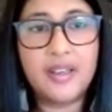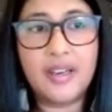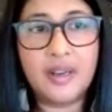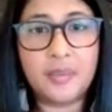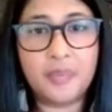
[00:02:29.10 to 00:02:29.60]

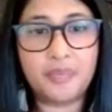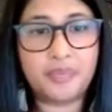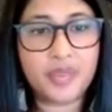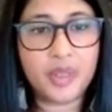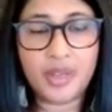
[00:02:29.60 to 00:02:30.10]

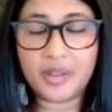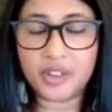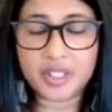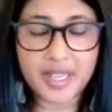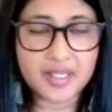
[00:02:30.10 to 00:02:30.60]

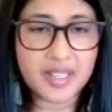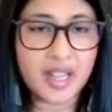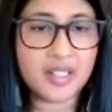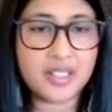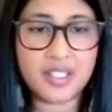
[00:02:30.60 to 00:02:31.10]
whether it's
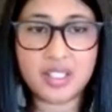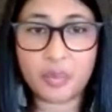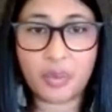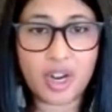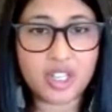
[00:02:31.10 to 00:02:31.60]
anxiety,
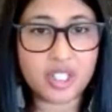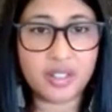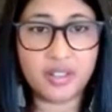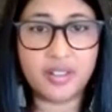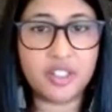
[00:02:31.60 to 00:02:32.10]
depression.